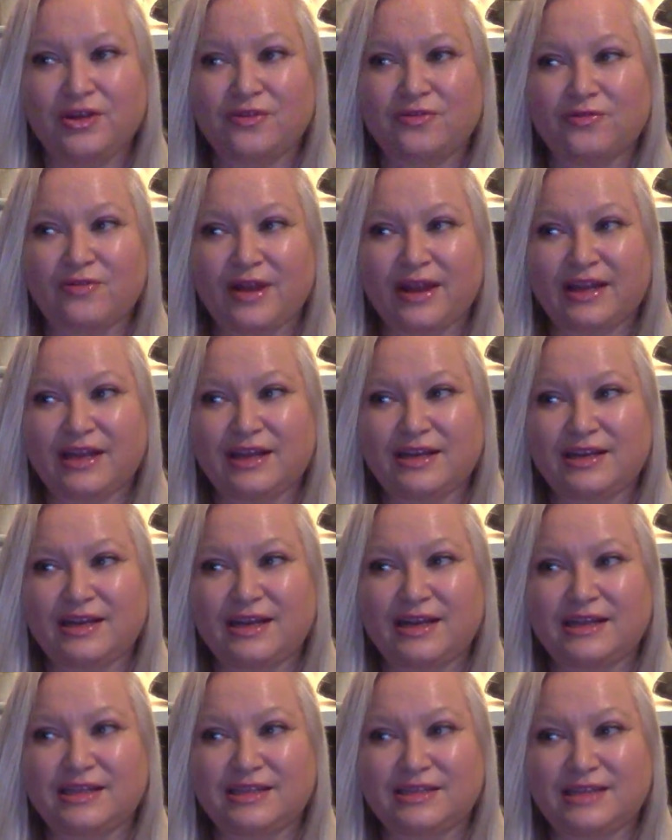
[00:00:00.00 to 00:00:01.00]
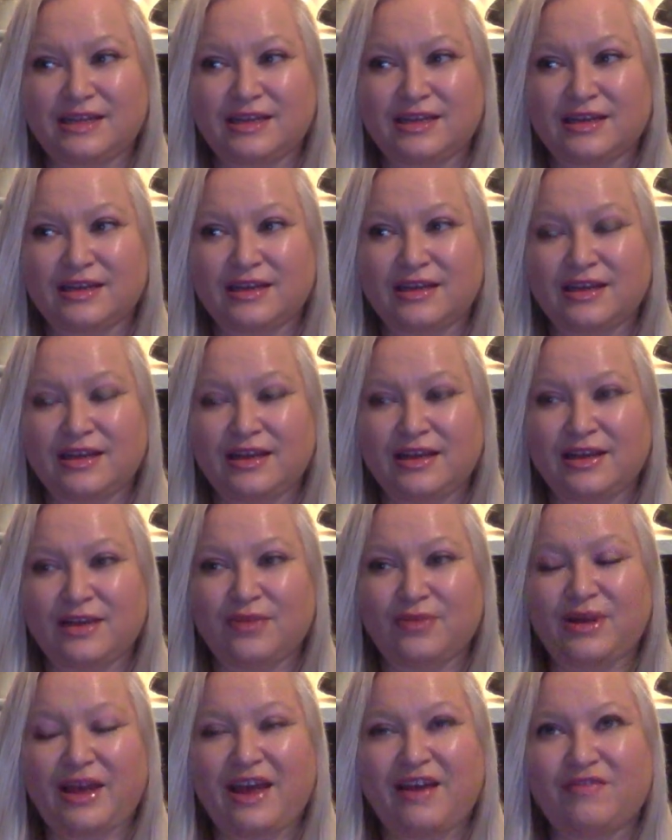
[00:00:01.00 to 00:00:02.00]
recognizing
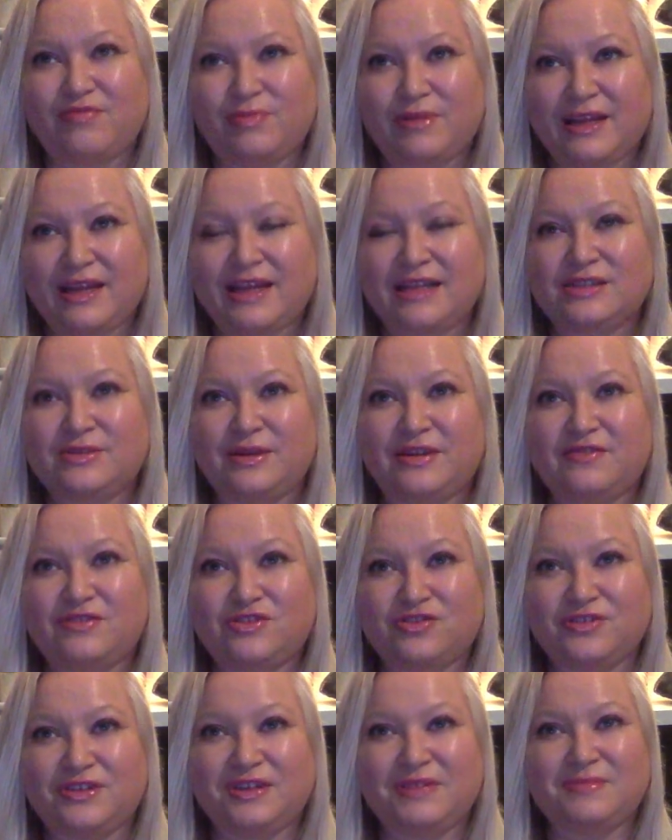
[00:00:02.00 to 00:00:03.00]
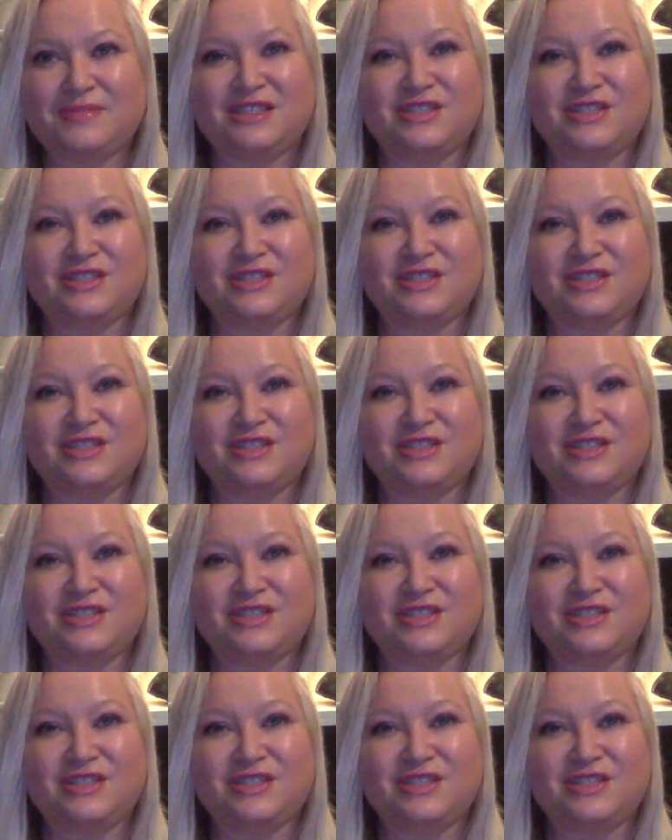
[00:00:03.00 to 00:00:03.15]
we have plans, we have dreams.